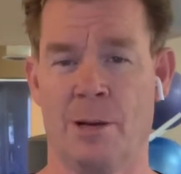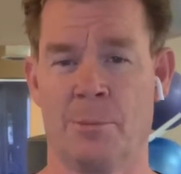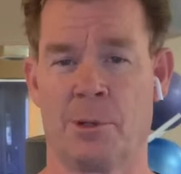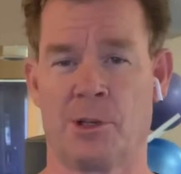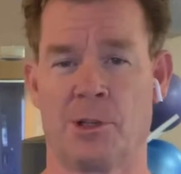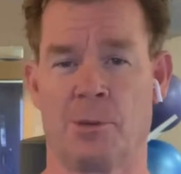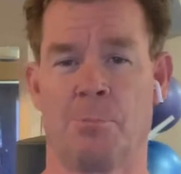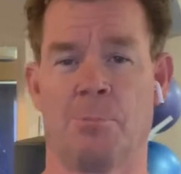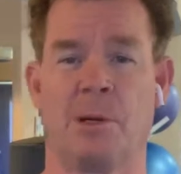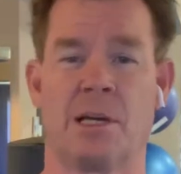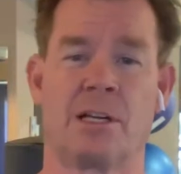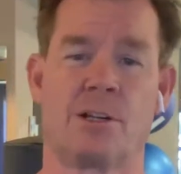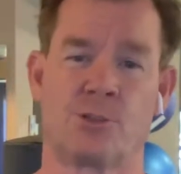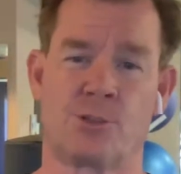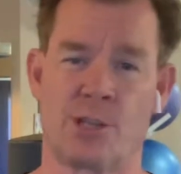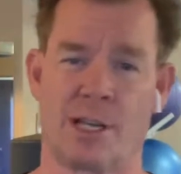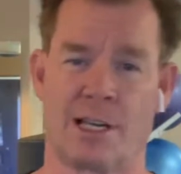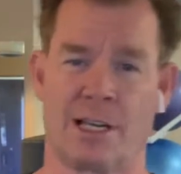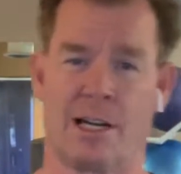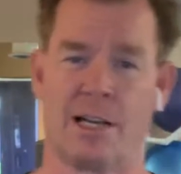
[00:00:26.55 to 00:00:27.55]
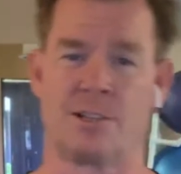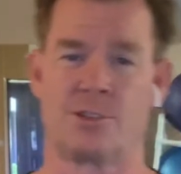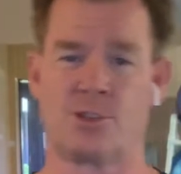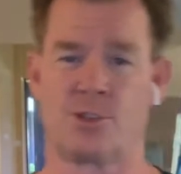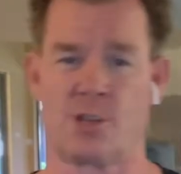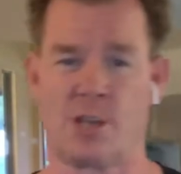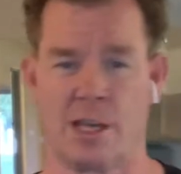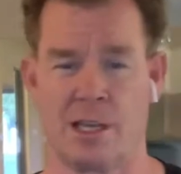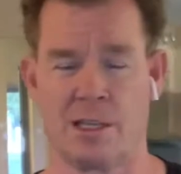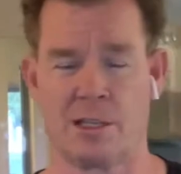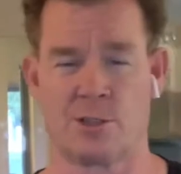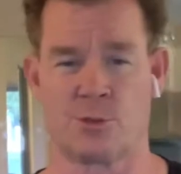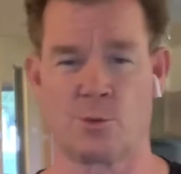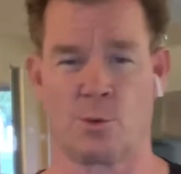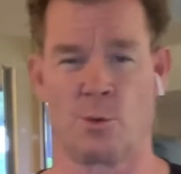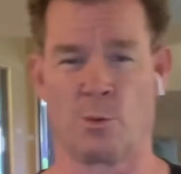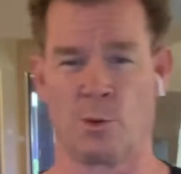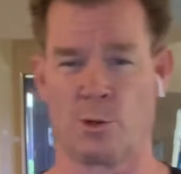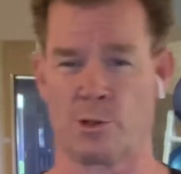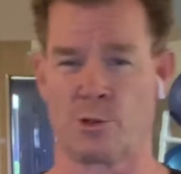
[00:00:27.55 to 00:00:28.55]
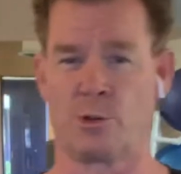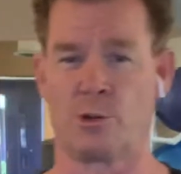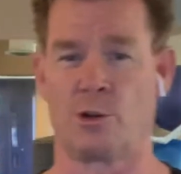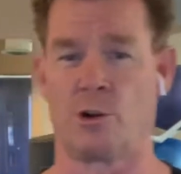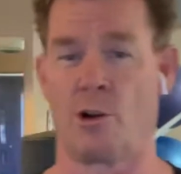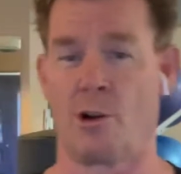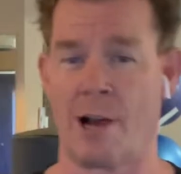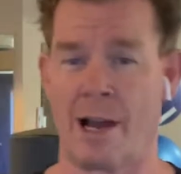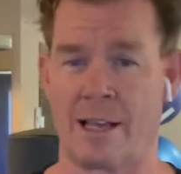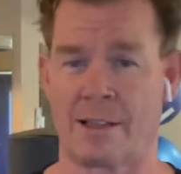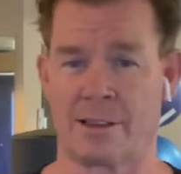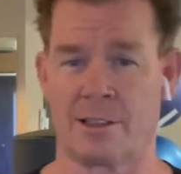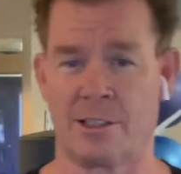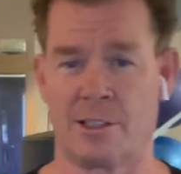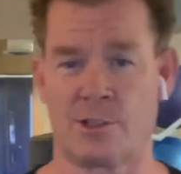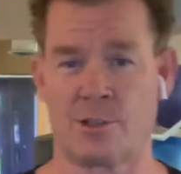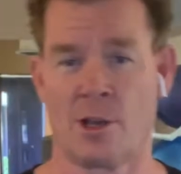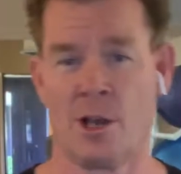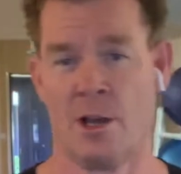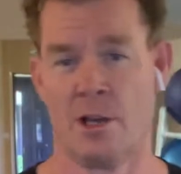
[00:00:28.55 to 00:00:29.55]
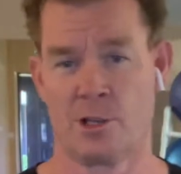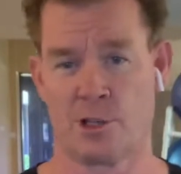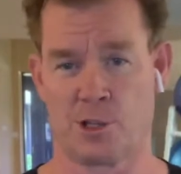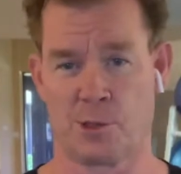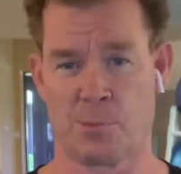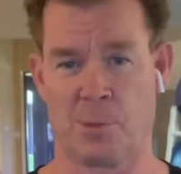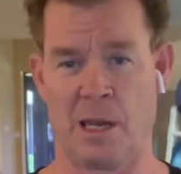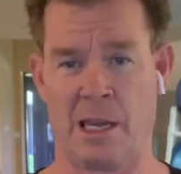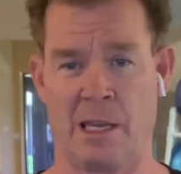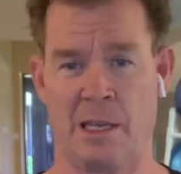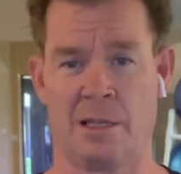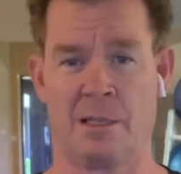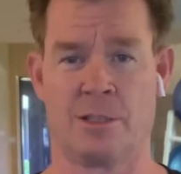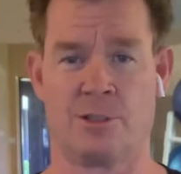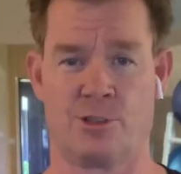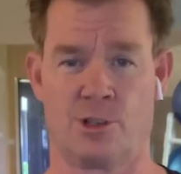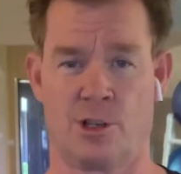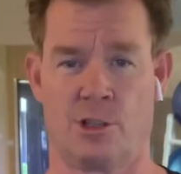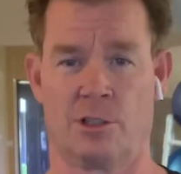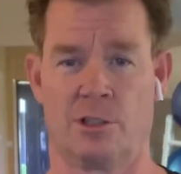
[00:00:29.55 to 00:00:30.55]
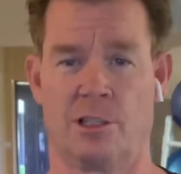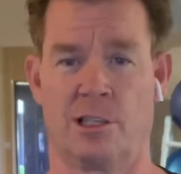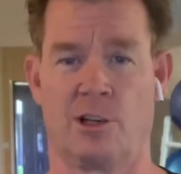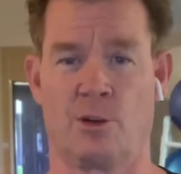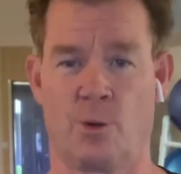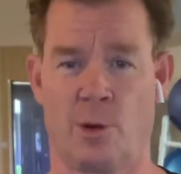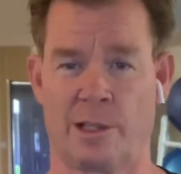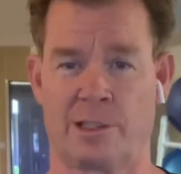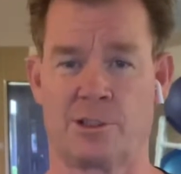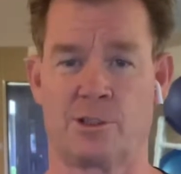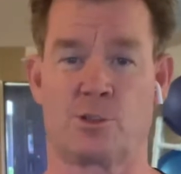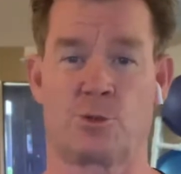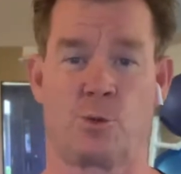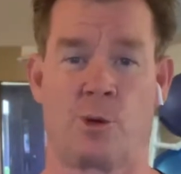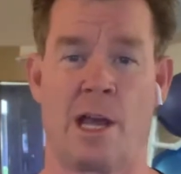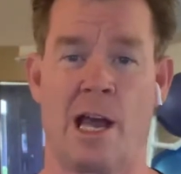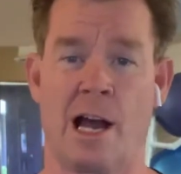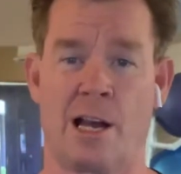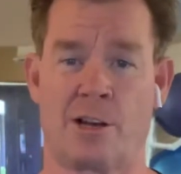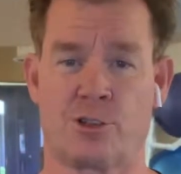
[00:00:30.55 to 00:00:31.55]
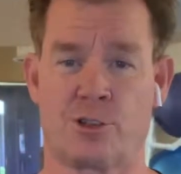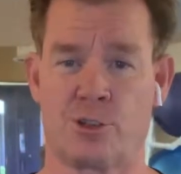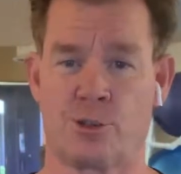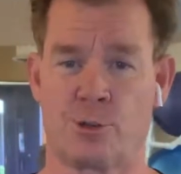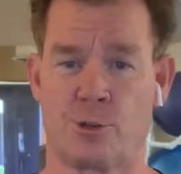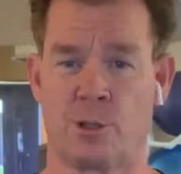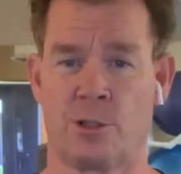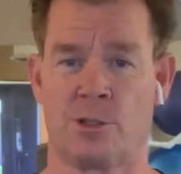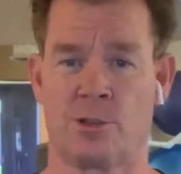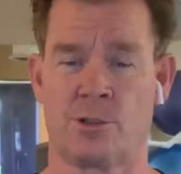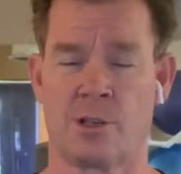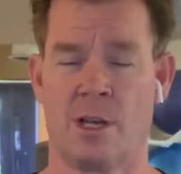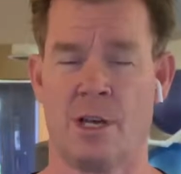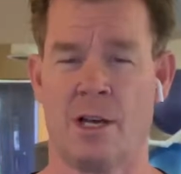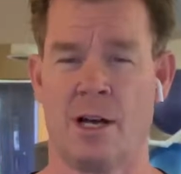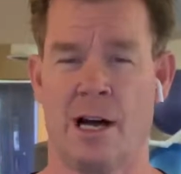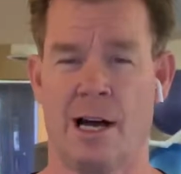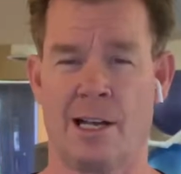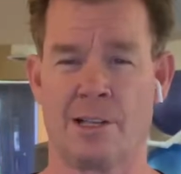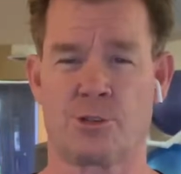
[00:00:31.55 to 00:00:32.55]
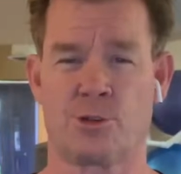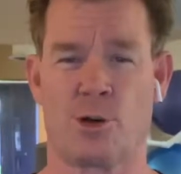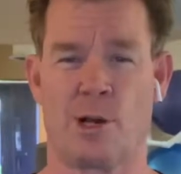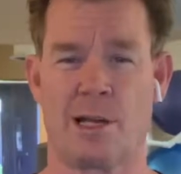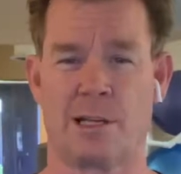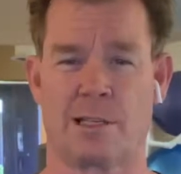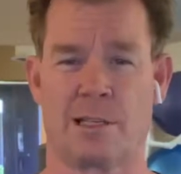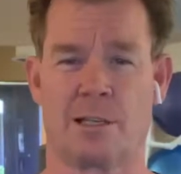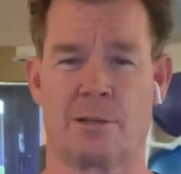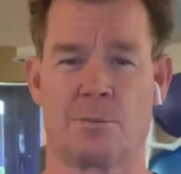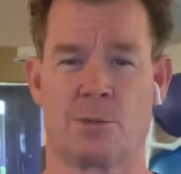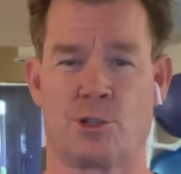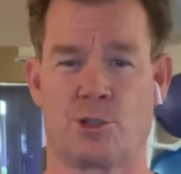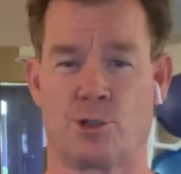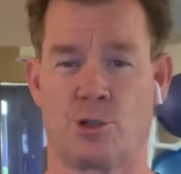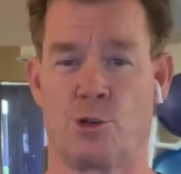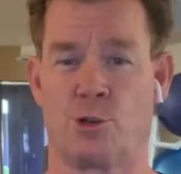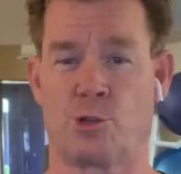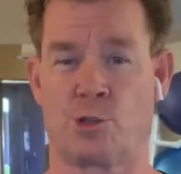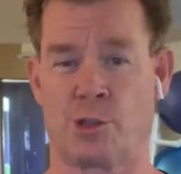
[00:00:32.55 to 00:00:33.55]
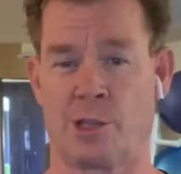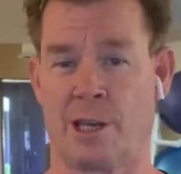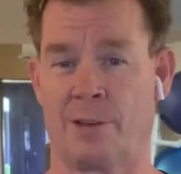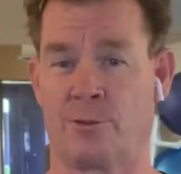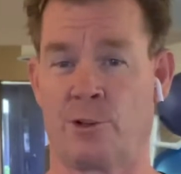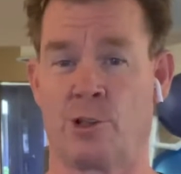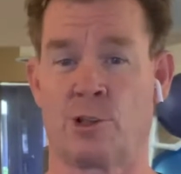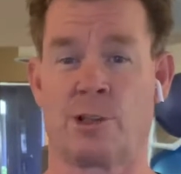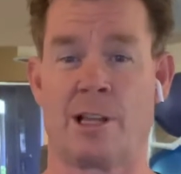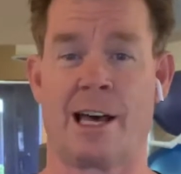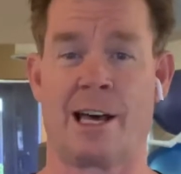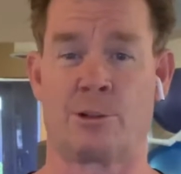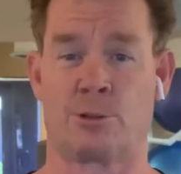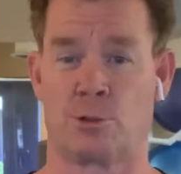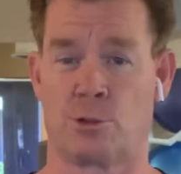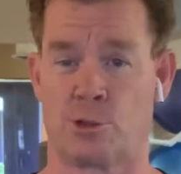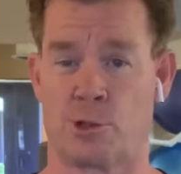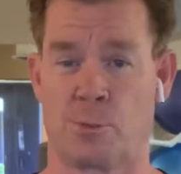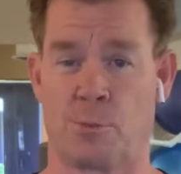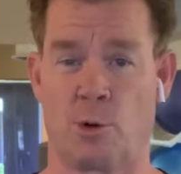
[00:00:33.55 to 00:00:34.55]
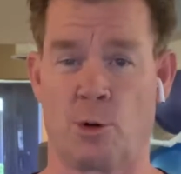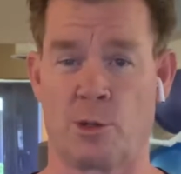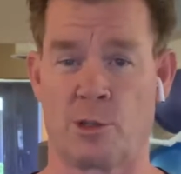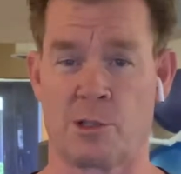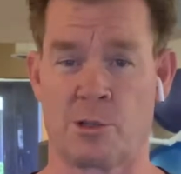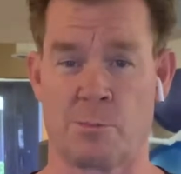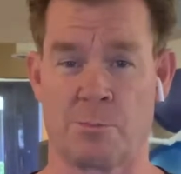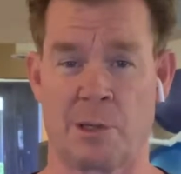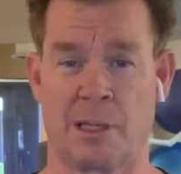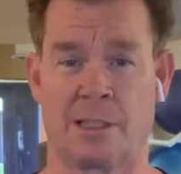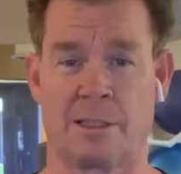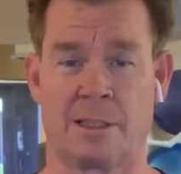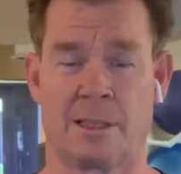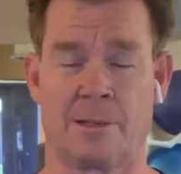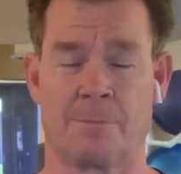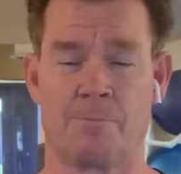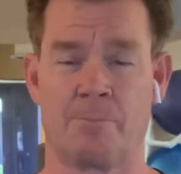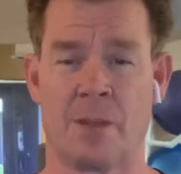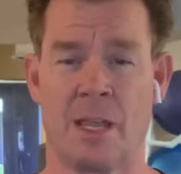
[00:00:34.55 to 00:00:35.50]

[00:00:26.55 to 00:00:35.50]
But the biggest thing I'd say is when we're doing our athletes speed, agility, quickness, reaction drills, I try and get them to shoes that they have good lateral support is a big thing.